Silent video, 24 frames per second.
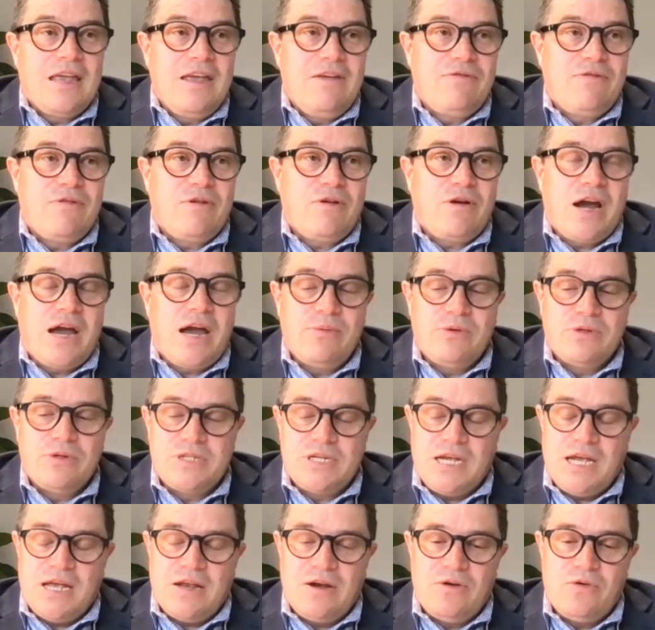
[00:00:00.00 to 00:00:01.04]
if we're able
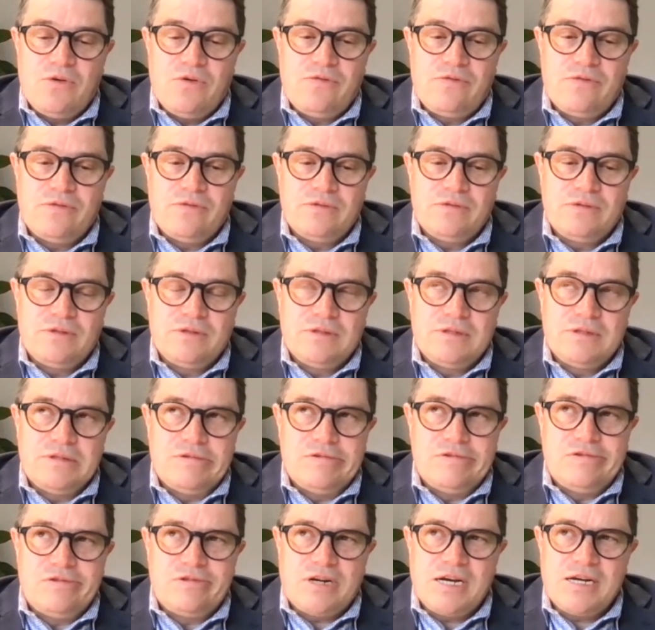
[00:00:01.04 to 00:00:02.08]
to get an orphan
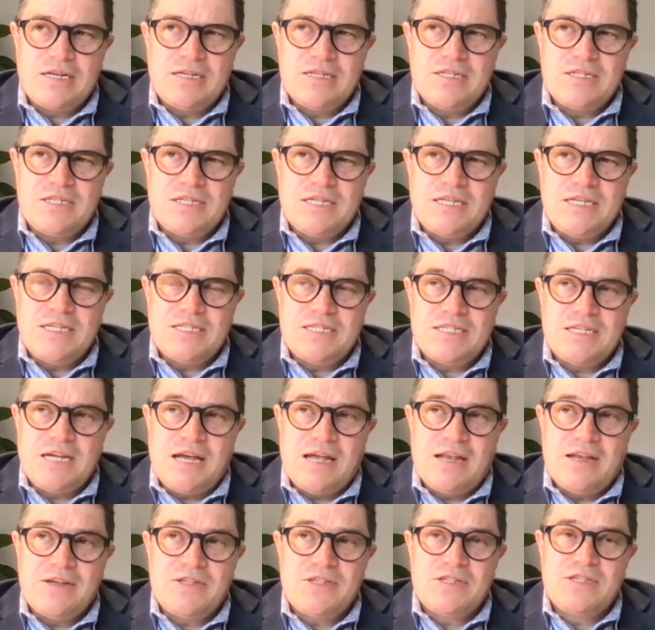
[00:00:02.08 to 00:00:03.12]
drug disease
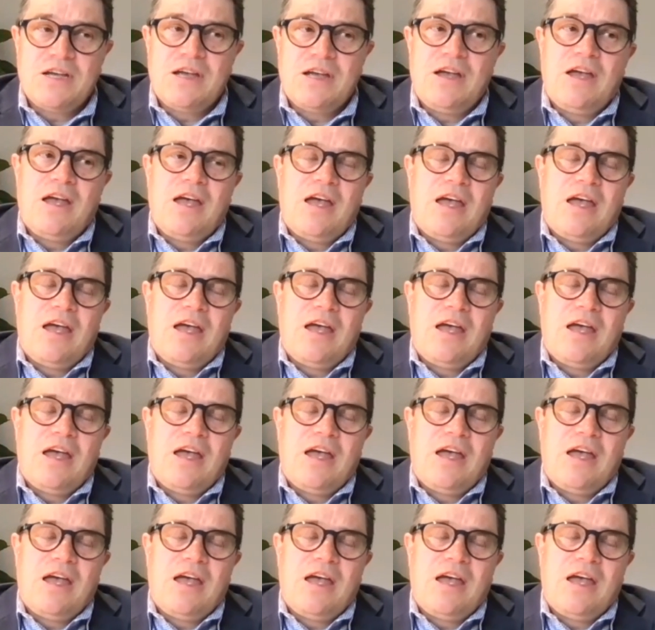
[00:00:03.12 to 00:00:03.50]
status,